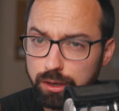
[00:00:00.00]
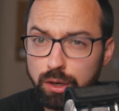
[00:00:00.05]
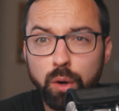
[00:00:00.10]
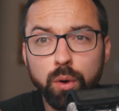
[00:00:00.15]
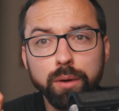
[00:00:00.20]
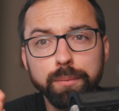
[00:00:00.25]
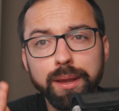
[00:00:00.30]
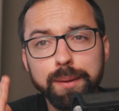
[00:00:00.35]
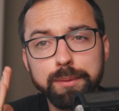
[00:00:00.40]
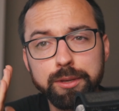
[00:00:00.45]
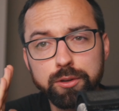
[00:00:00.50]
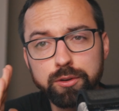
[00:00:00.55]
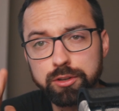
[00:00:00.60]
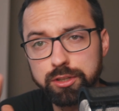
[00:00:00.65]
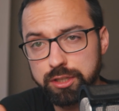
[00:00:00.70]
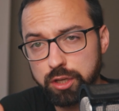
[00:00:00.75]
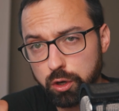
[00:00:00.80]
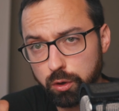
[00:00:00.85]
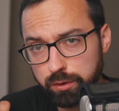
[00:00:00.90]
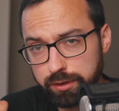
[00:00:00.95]
Or maybe you
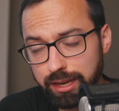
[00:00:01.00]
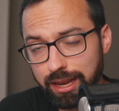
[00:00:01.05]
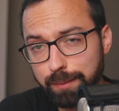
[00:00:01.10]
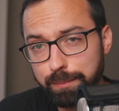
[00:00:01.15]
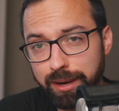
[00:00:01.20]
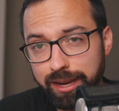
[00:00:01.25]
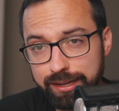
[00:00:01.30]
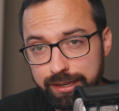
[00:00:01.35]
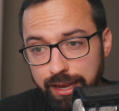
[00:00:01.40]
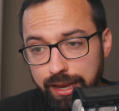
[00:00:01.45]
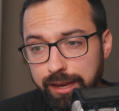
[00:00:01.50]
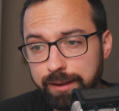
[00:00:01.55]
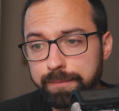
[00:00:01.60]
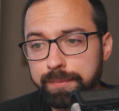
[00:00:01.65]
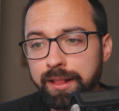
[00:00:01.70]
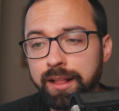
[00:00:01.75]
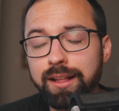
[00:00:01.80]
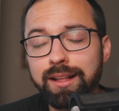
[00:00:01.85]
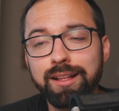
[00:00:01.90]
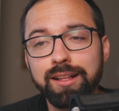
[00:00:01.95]
just go day by day.
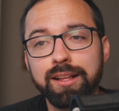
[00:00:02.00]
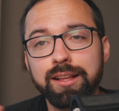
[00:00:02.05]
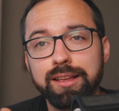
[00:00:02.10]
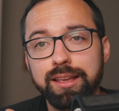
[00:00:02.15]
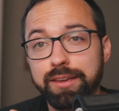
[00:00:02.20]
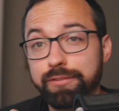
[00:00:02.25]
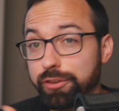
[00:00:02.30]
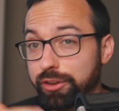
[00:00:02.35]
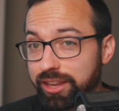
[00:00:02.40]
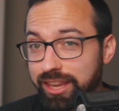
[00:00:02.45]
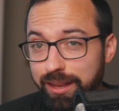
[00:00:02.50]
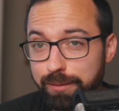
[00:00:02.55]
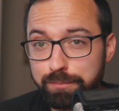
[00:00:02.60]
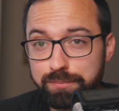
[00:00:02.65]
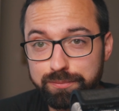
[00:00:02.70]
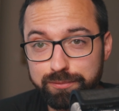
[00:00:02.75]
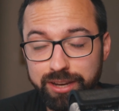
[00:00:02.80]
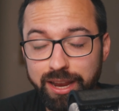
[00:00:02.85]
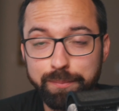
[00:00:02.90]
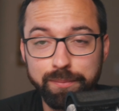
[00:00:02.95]
If you can
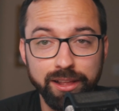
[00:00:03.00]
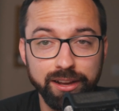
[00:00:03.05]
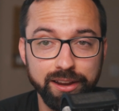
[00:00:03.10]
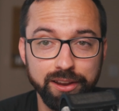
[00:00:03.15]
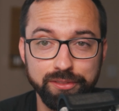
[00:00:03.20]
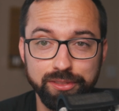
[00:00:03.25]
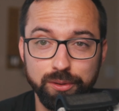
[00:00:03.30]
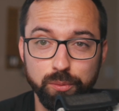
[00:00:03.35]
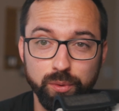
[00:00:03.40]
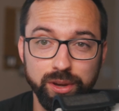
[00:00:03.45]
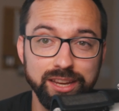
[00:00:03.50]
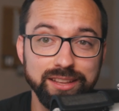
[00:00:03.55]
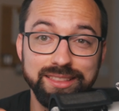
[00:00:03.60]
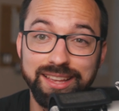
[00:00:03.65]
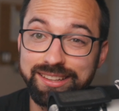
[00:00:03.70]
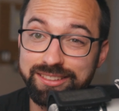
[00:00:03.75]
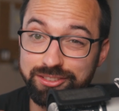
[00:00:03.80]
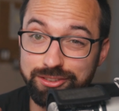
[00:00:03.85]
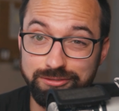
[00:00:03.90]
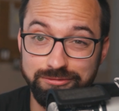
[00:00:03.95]
time block out the week,
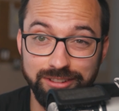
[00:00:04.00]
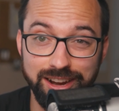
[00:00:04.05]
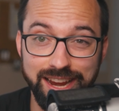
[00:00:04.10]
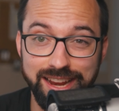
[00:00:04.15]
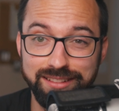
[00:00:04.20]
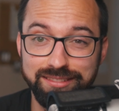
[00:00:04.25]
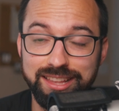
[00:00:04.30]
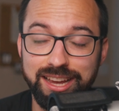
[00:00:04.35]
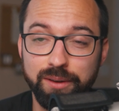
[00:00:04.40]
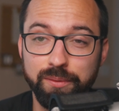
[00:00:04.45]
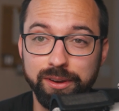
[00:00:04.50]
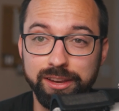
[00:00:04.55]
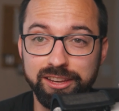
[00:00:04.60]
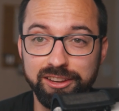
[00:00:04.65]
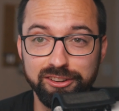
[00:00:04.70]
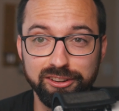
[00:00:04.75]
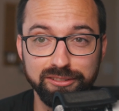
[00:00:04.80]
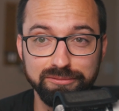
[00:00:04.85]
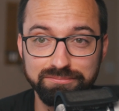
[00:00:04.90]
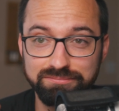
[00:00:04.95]
that's great. That way
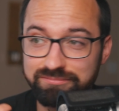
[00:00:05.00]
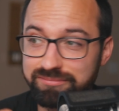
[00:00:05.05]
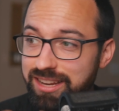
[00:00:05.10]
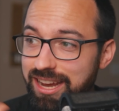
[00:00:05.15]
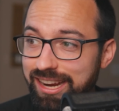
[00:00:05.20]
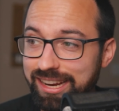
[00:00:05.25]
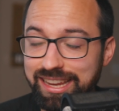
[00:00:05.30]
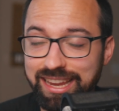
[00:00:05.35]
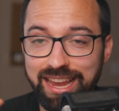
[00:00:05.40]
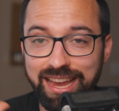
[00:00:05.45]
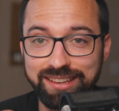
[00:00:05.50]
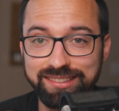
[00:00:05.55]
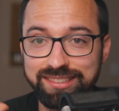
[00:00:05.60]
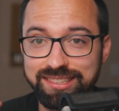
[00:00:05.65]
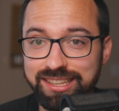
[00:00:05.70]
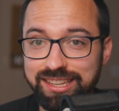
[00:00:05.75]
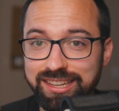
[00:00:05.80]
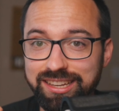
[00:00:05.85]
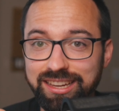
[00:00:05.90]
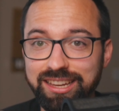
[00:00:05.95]
you're not
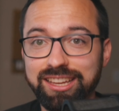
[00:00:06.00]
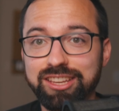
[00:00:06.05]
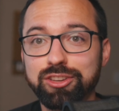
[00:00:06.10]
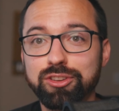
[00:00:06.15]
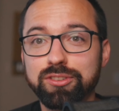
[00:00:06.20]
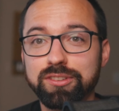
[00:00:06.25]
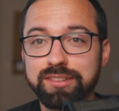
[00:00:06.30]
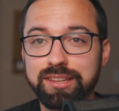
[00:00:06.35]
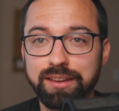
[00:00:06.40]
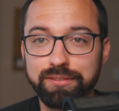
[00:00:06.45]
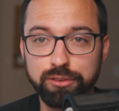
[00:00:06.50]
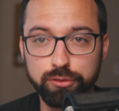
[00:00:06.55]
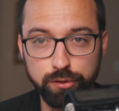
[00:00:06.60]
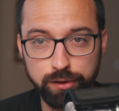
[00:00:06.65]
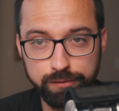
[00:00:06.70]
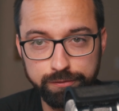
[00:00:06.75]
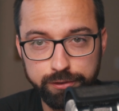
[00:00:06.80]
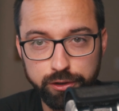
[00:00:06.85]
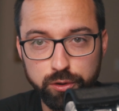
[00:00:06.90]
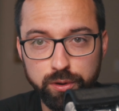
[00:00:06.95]
guessing. You just have to
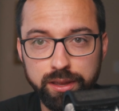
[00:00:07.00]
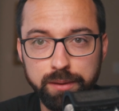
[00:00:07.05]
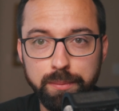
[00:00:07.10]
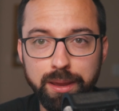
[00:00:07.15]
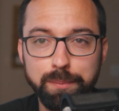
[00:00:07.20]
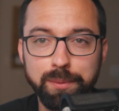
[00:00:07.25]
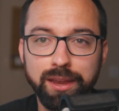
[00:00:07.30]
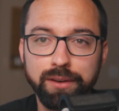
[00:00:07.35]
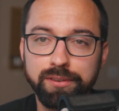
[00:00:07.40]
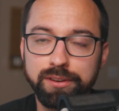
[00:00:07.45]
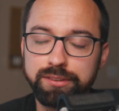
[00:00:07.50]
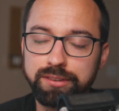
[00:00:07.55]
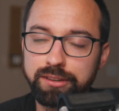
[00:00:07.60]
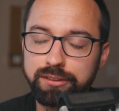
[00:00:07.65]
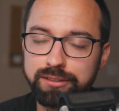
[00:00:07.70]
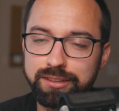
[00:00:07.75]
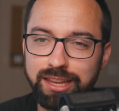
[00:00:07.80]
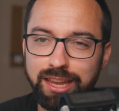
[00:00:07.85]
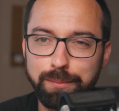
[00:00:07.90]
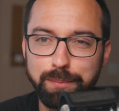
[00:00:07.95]
review it maybe every
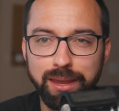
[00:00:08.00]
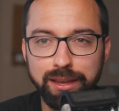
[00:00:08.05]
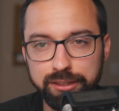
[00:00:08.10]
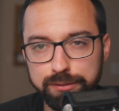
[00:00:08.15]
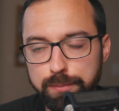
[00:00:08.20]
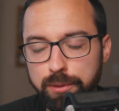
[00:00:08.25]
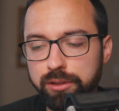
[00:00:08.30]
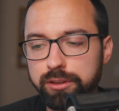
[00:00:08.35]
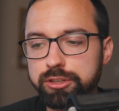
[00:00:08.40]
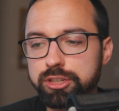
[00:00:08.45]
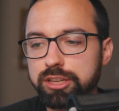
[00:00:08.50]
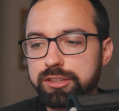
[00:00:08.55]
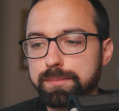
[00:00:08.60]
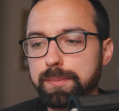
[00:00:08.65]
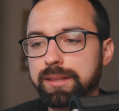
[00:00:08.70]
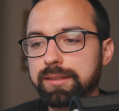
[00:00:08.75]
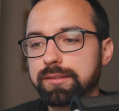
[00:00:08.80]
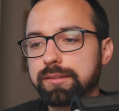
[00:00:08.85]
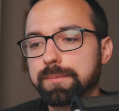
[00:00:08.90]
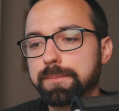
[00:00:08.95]
single day, make small
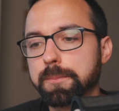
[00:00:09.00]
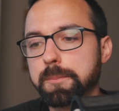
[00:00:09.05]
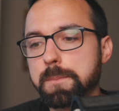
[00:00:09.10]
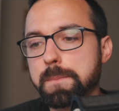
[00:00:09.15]
adjustments.